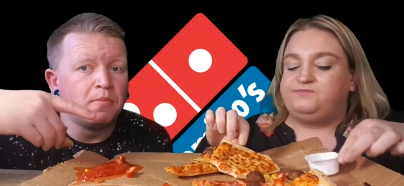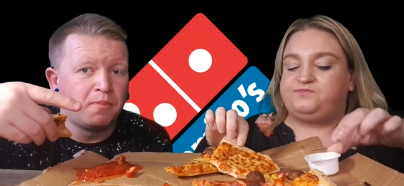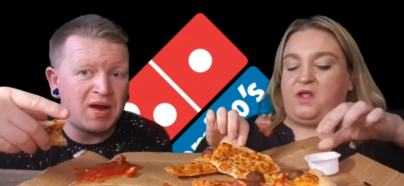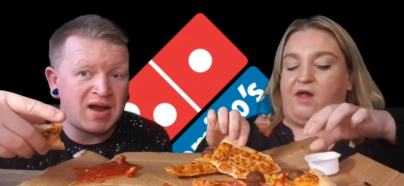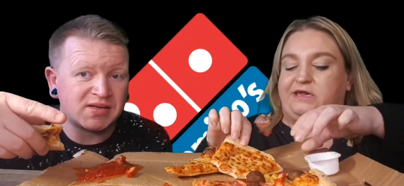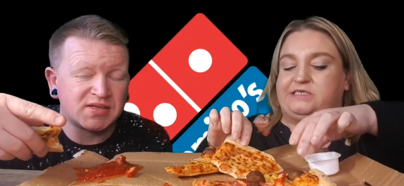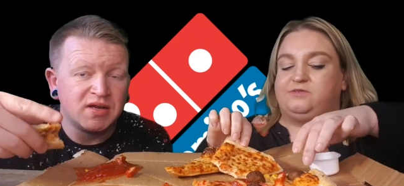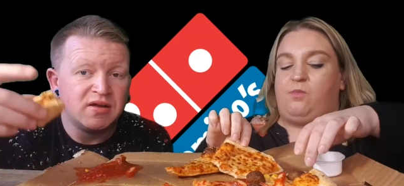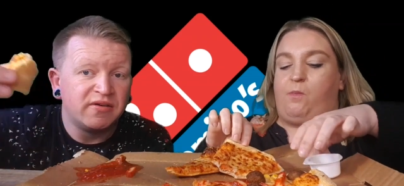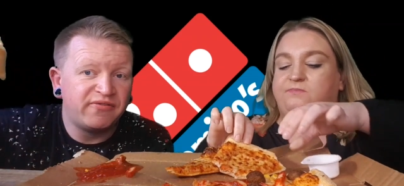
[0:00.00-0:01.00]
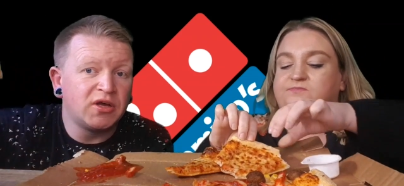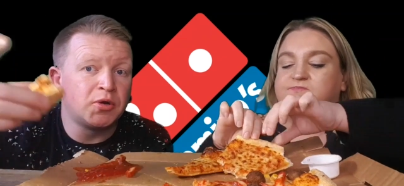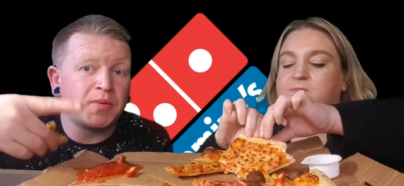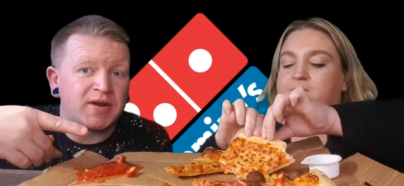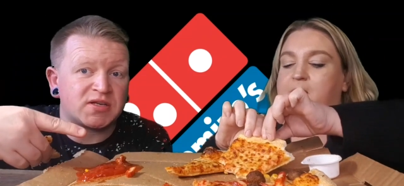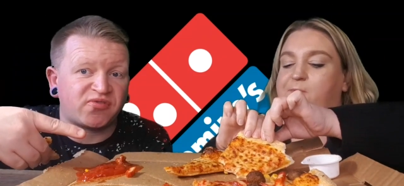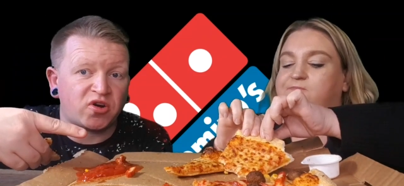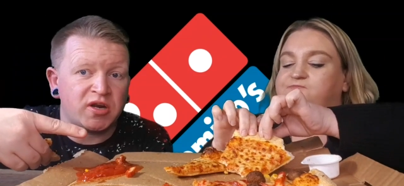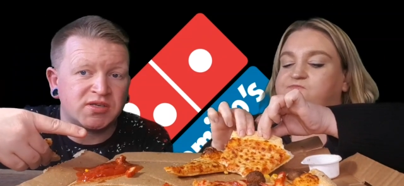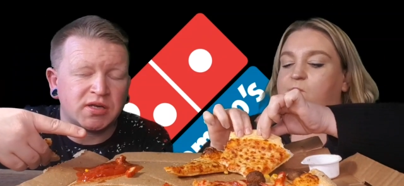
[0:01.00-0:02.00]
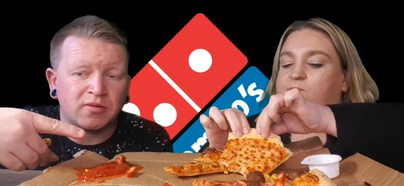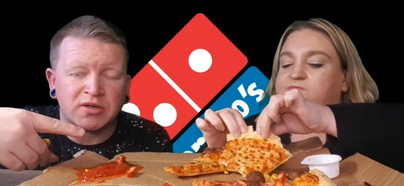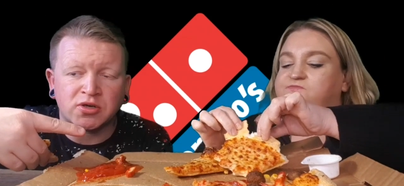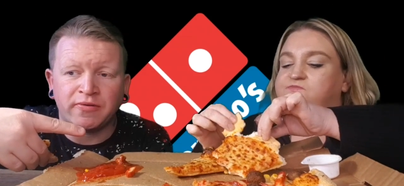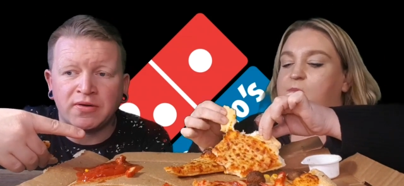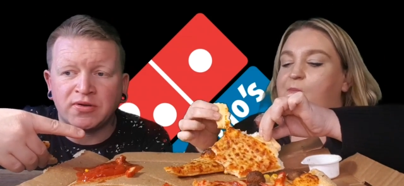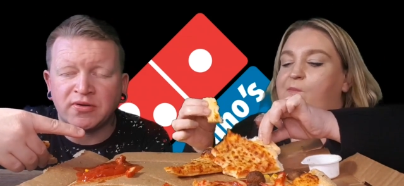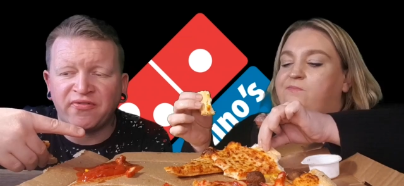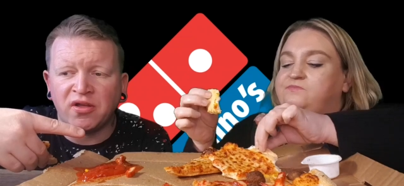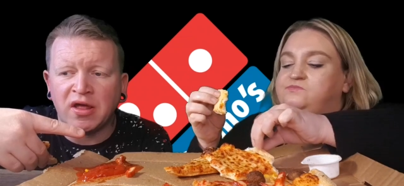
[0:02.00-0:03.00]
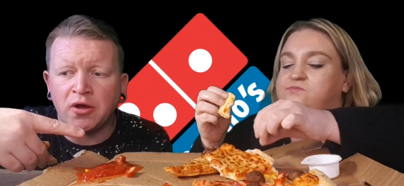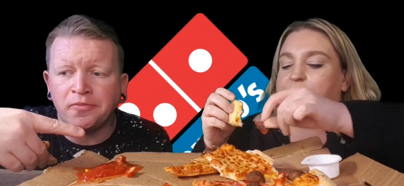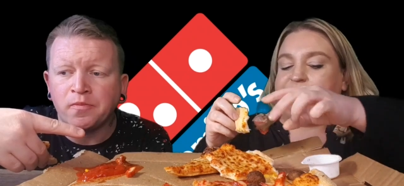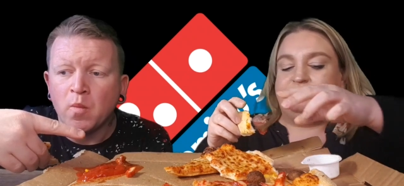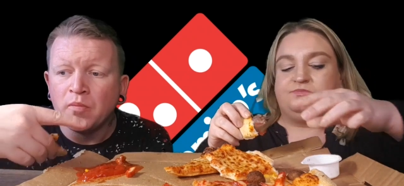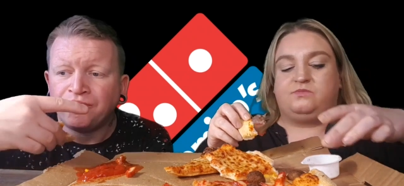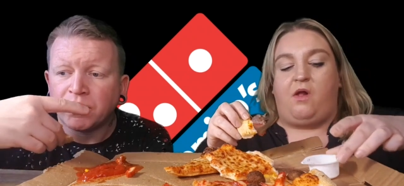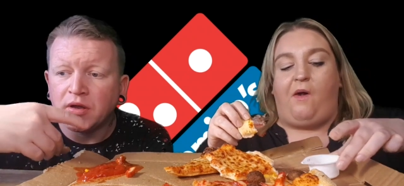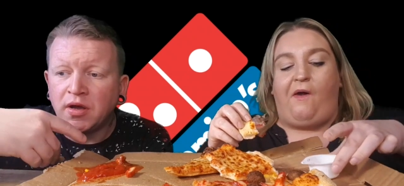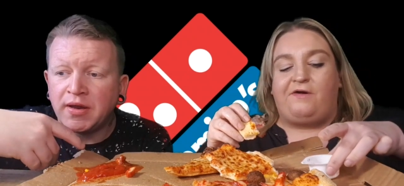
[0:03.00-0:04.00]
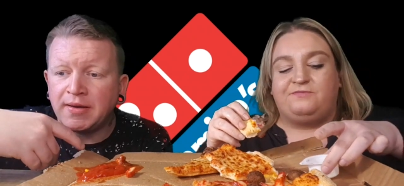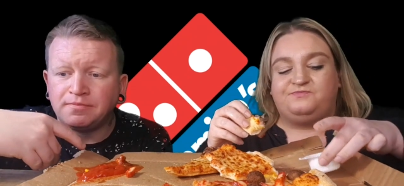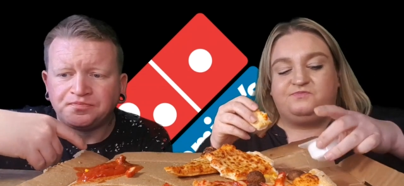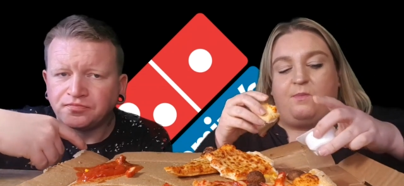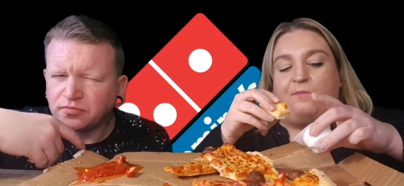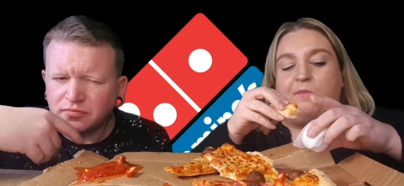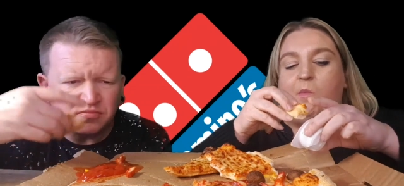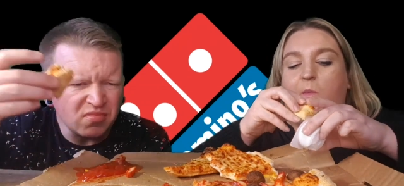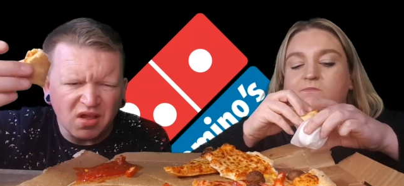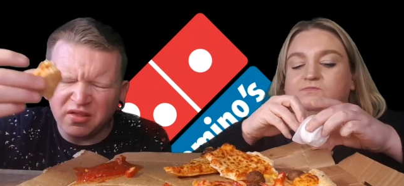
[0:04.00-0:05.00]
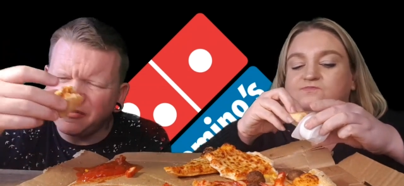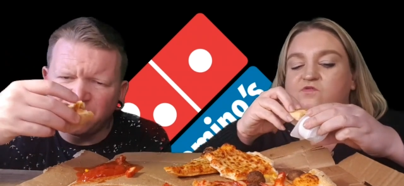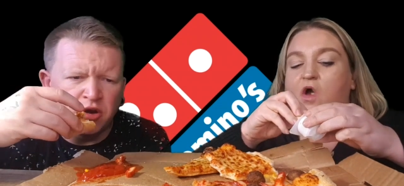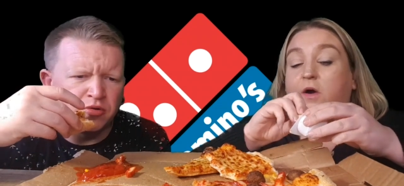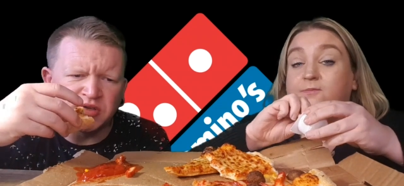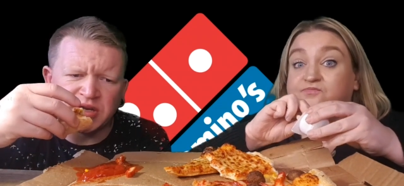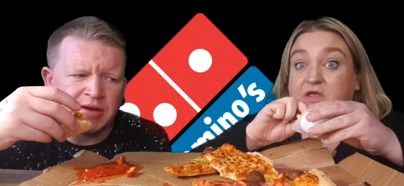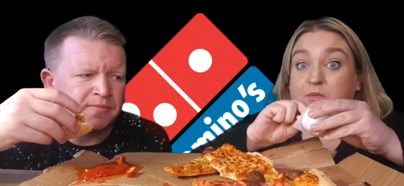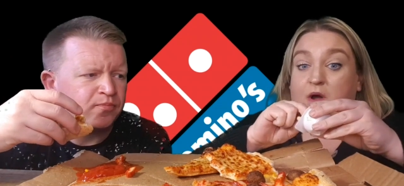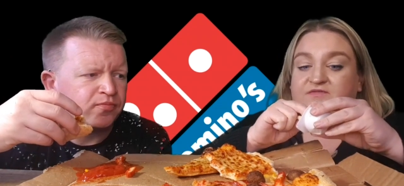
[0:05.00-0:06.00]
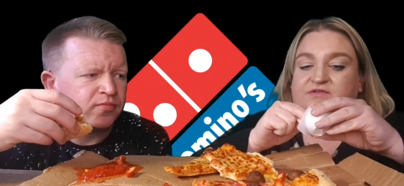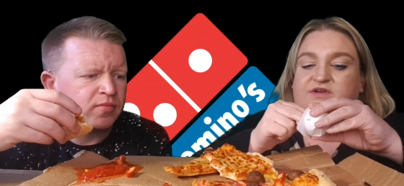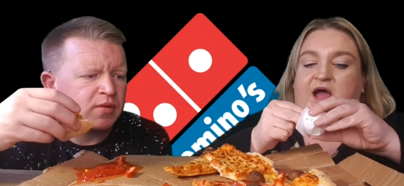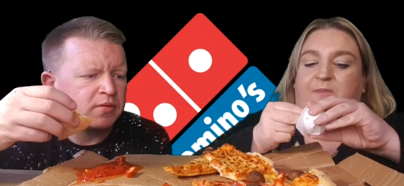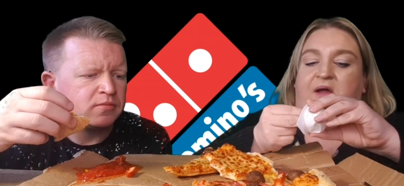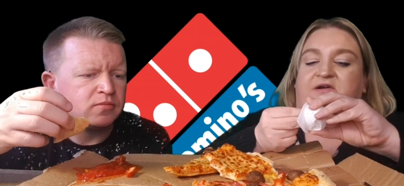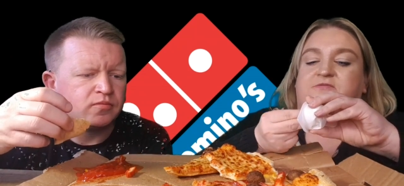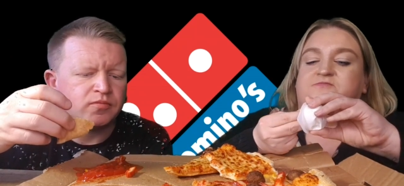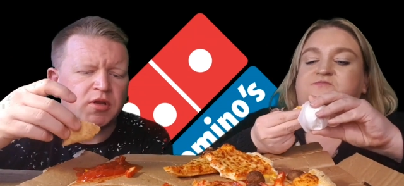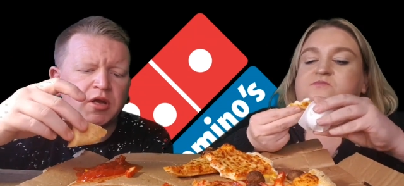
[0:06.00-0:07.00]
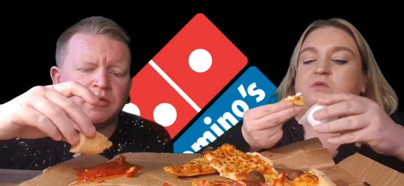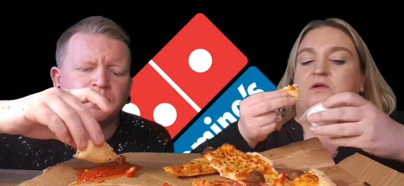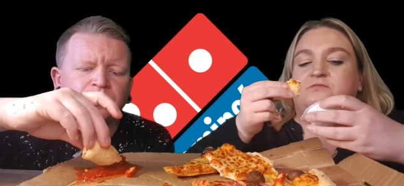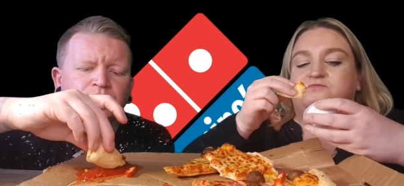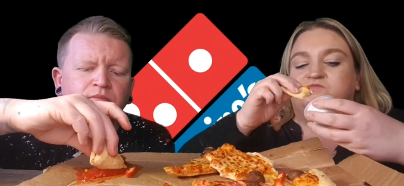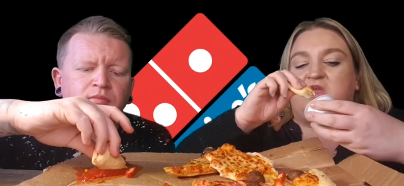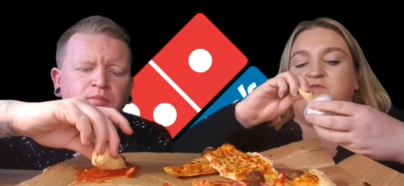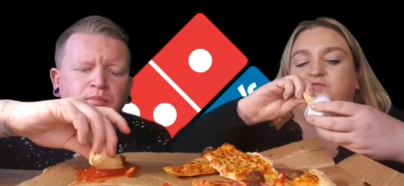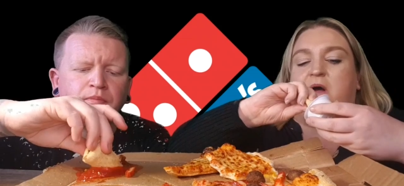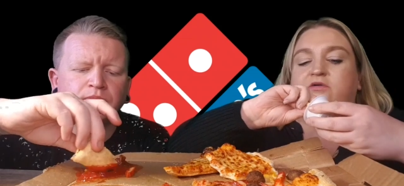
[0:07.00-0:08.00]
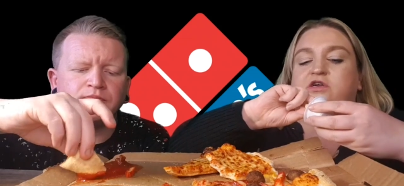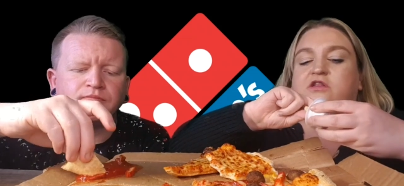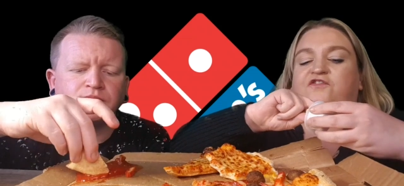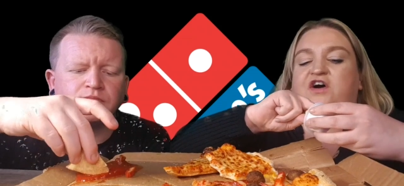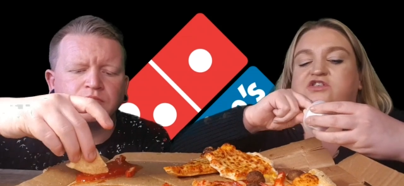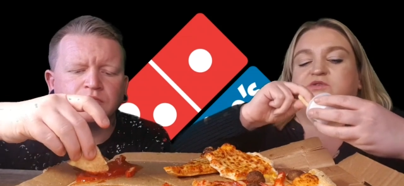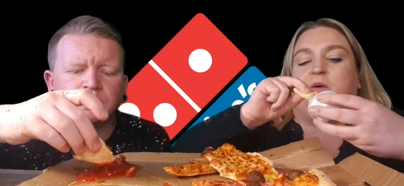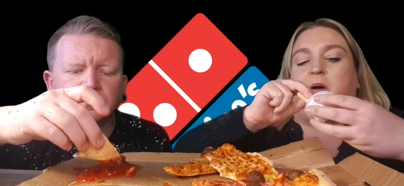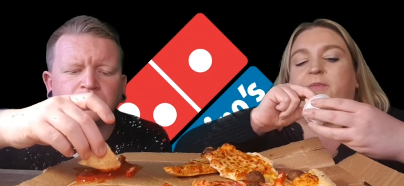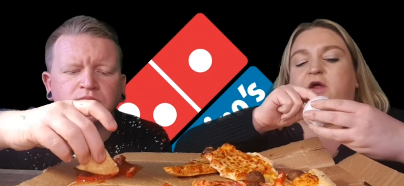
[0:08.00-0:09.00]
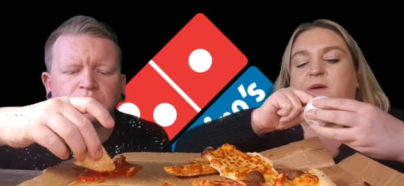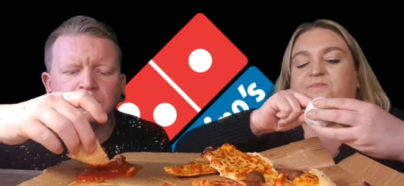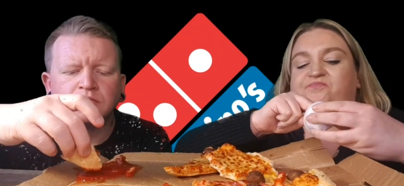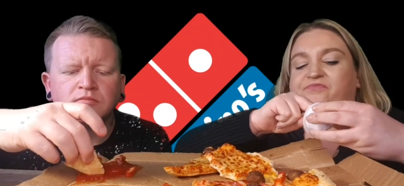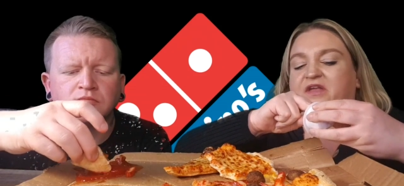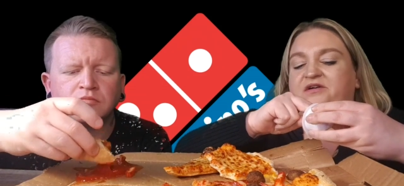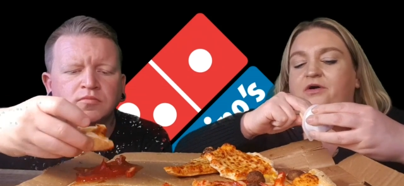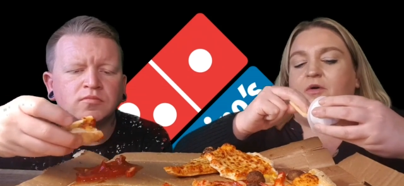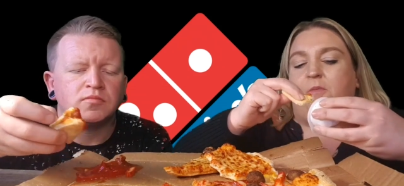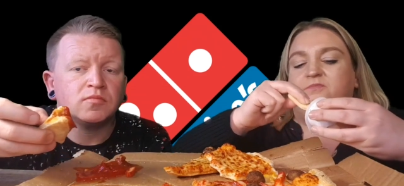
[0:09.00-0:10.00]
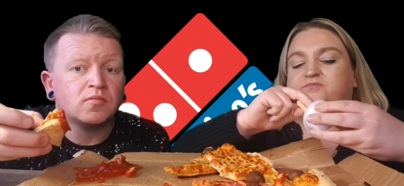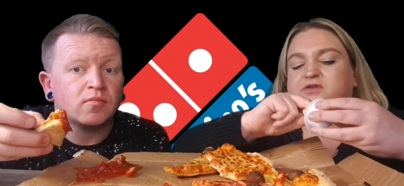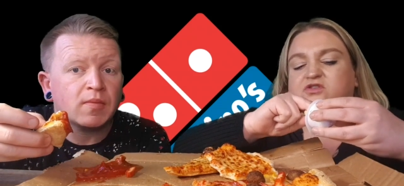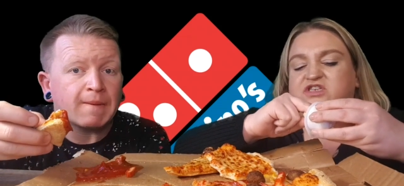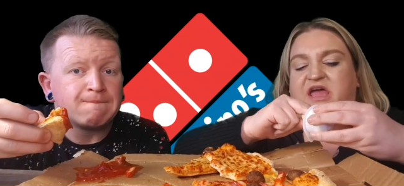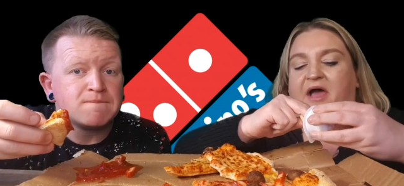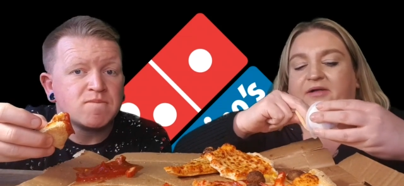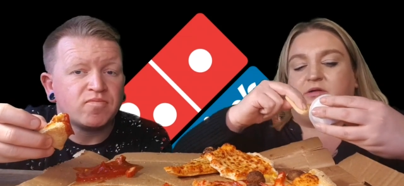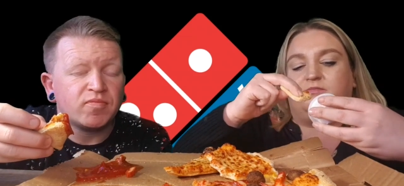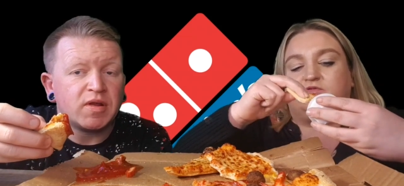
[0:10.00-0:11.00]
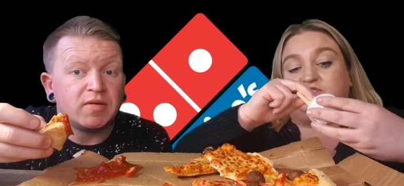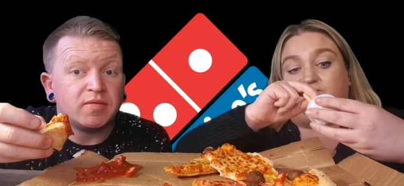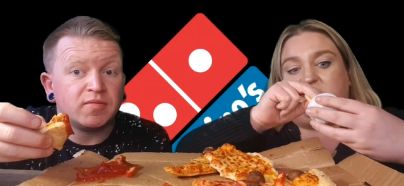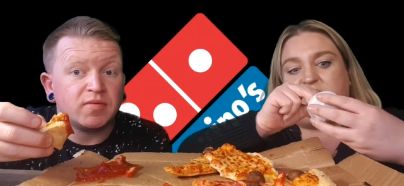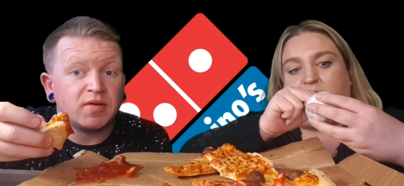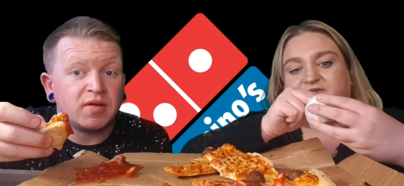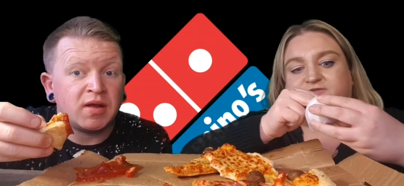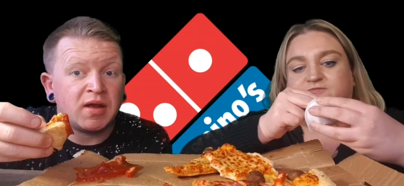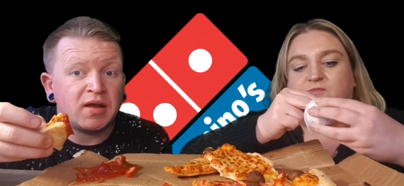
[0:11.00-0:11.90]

Speaker 1: unpacked, filled up her dad's freezer. We had to go around to fill that up. And then the food was here.
Speaker 2: You were very happy.
Speaker 1: No.
Speaker 2: He was moaning on the phone to my mum and I went, oh, bloody hell. Because he really was.